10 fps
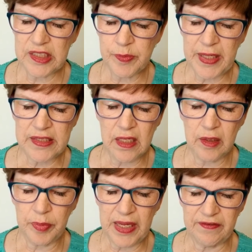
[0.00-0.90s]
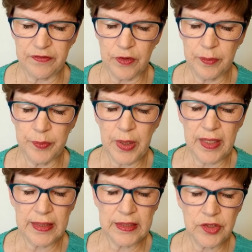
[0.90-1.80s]
place on the platform,
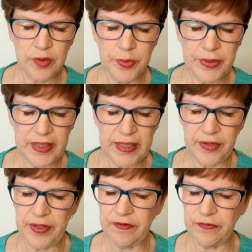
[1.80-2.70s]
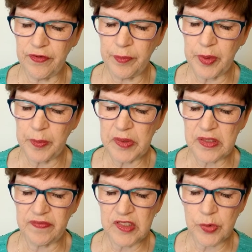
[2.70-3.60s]
brought into the parade area for the purpose
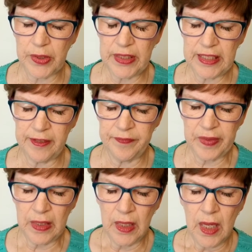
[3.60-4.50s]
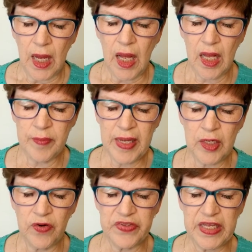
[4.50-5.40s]
of the swearing in. All men
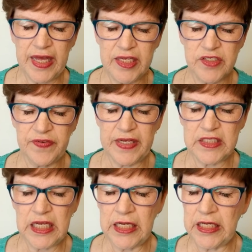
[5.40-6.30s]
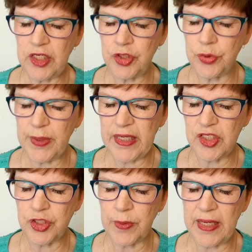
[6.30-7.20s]
over the age of 18 need to raise
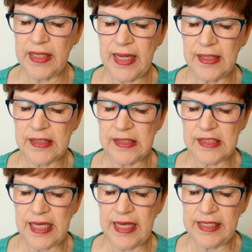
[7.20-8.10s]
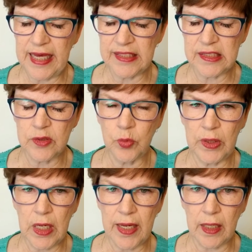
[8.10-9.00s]
your right hands and say yes when
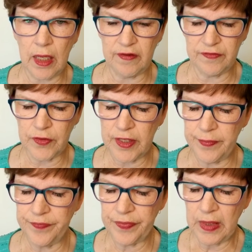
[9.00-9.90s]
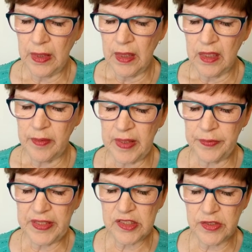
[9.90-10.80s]
I call for it. The men
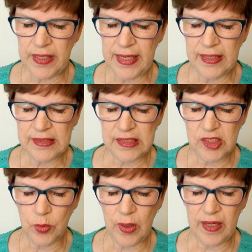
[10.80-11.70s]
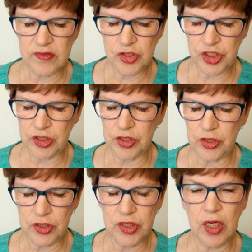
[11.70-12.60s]
raised their hands as their wives and children
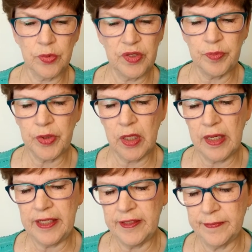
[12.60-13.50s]
looked on with pride.